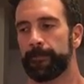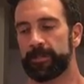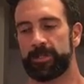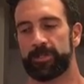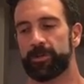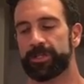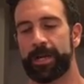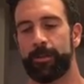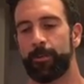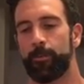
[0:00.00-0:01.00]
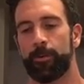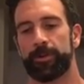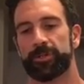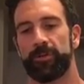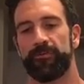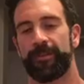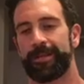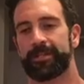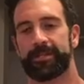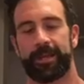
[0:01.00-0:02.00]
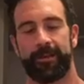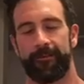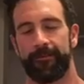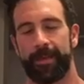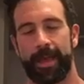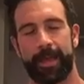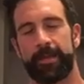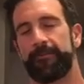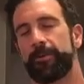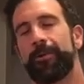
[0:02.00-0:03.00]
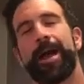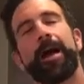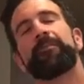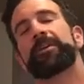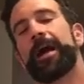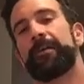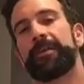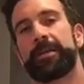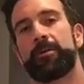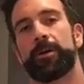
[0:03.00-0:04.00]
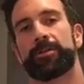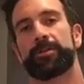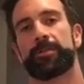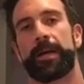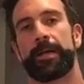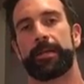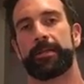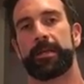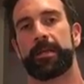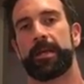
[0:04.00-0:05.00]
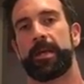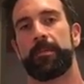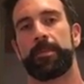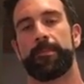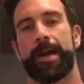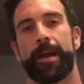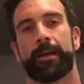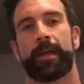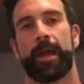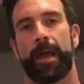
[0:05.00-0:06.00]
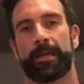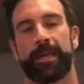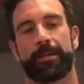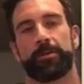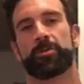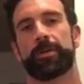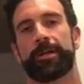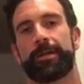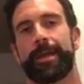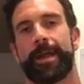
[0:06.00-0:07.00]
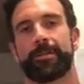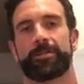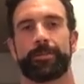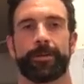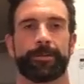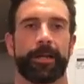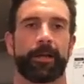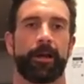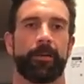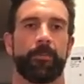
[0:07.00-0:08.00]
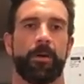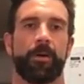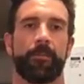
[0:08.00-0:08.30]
This is Chris Albert, Warrior Soul Fitness. Any of you ever have any questions about anything, hit me back at gettingshredded@gmail.com.